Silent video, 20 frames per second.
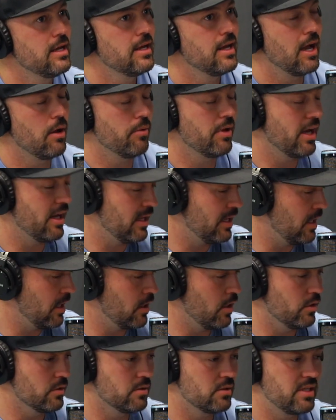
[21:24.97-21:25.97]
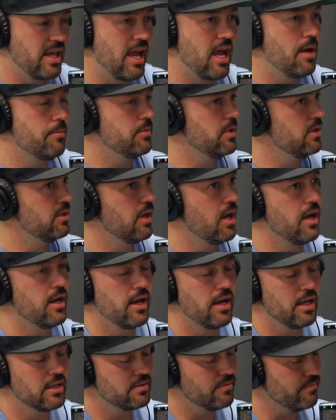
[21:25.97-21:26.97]
and we got to get it all stamped and done,
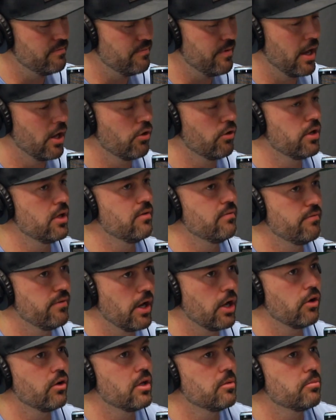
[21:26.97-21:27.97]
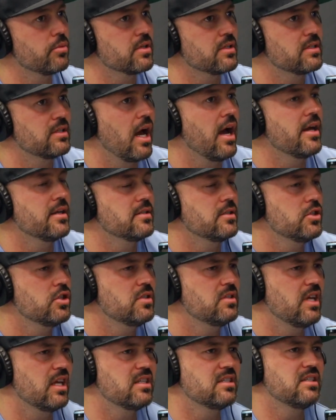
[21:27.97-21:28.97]
and it's very, very precise. It
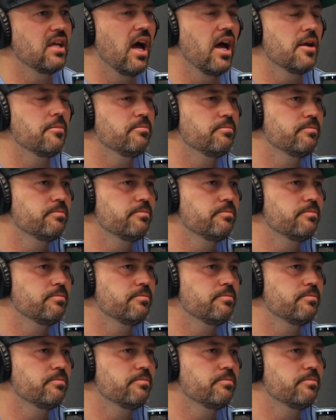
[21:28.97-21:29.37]
just takes time.